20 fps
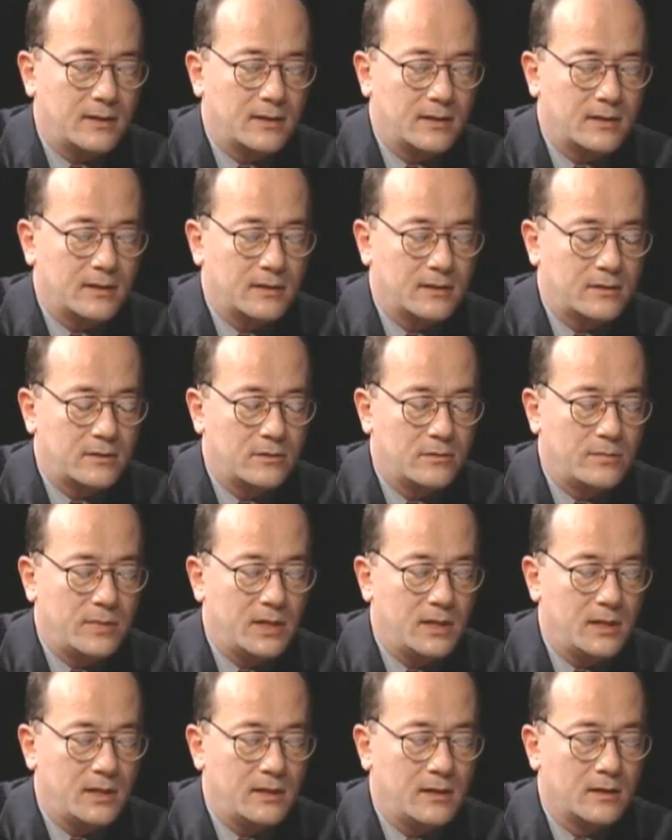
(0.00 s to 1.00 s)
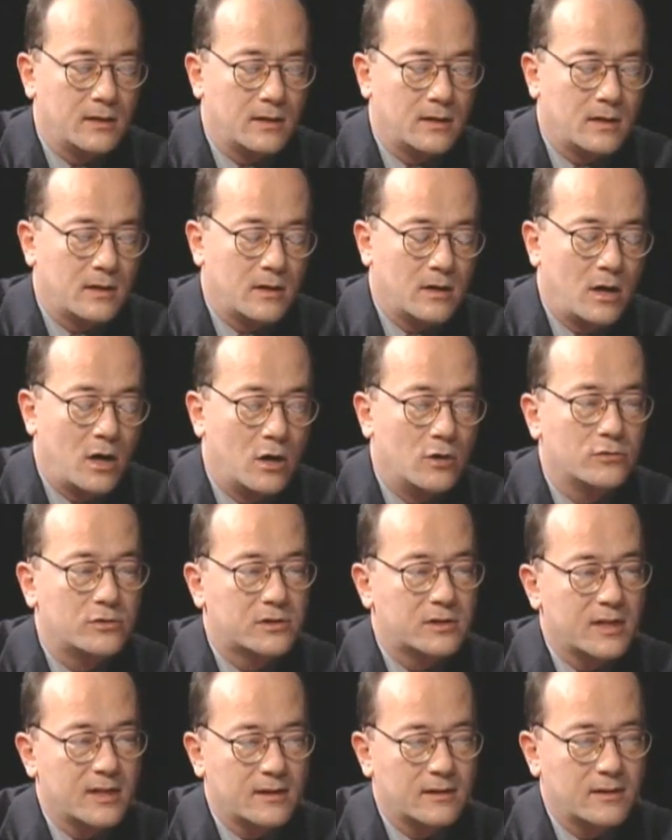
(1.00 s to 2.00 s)
to be
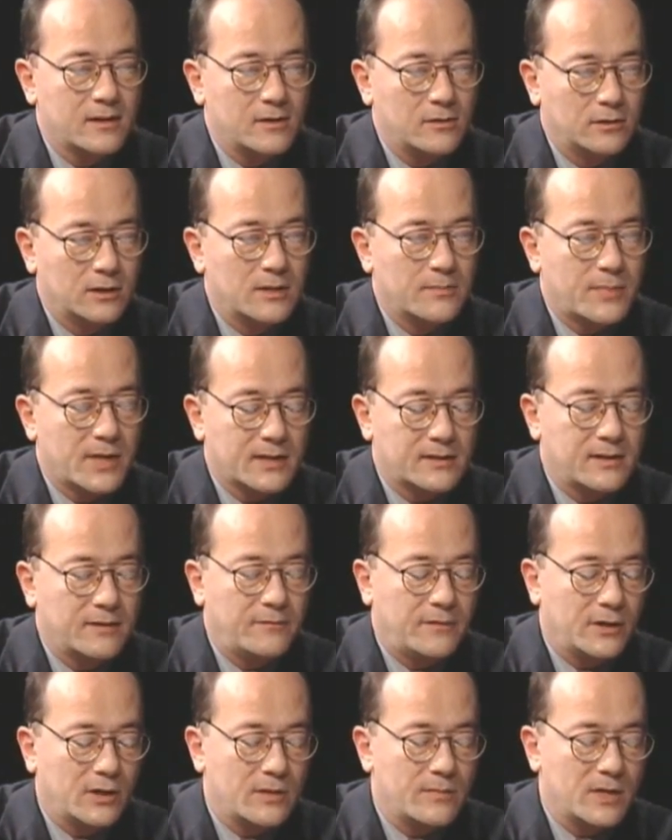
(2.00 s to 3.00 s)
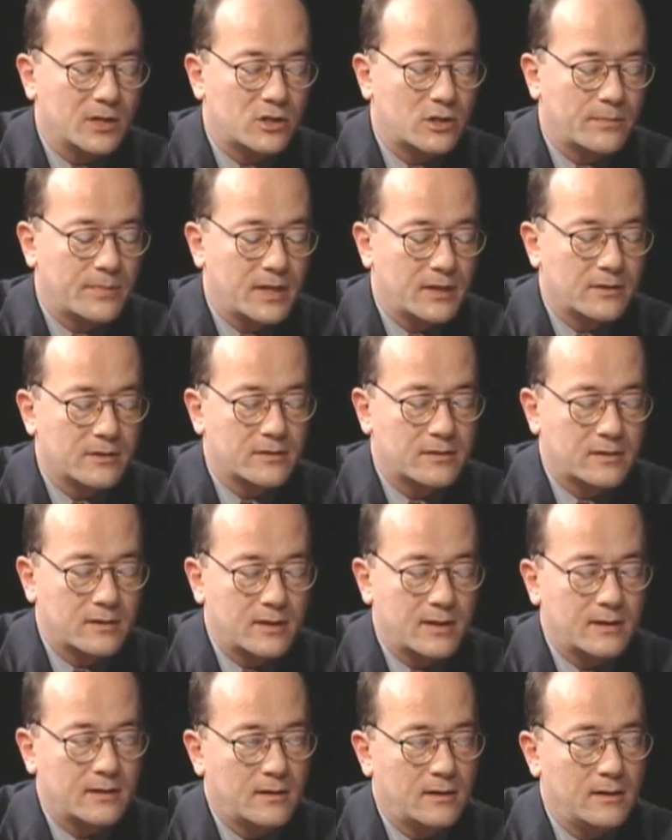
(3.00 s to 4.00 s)
hosting the Olympics, it very much appears
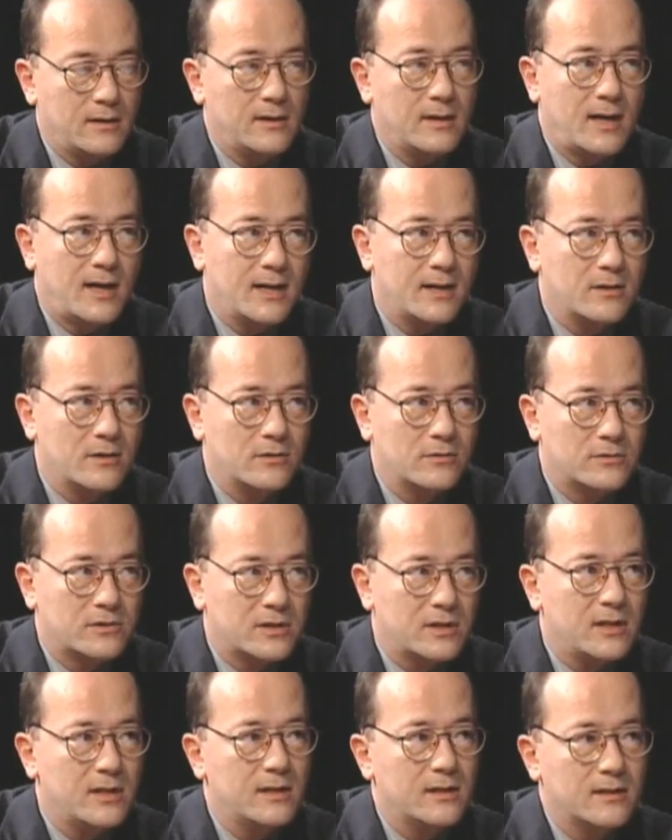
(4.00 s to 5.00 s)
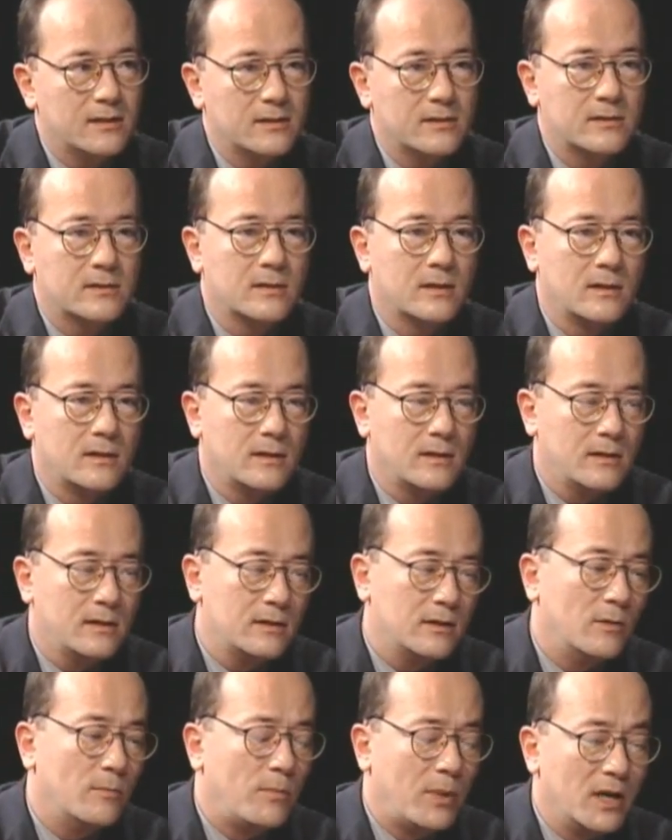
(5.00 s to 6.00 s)
that the IOC is,
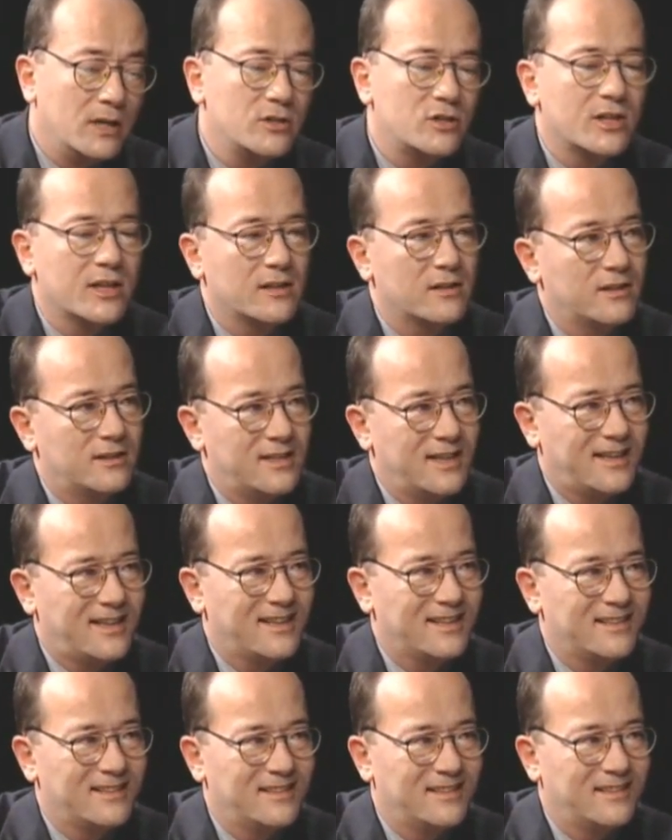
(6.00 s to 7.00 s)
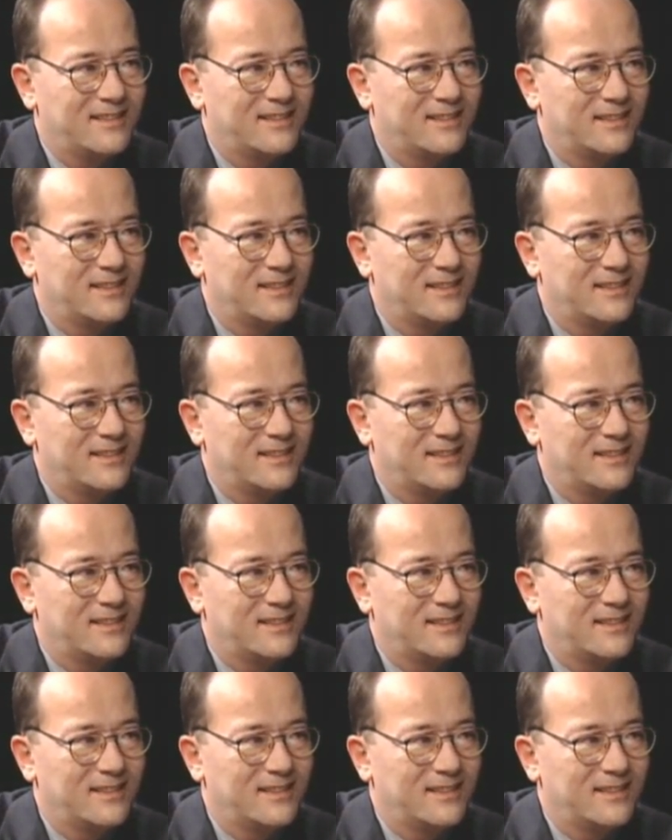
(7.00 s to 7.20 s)
you know, punching the ticket.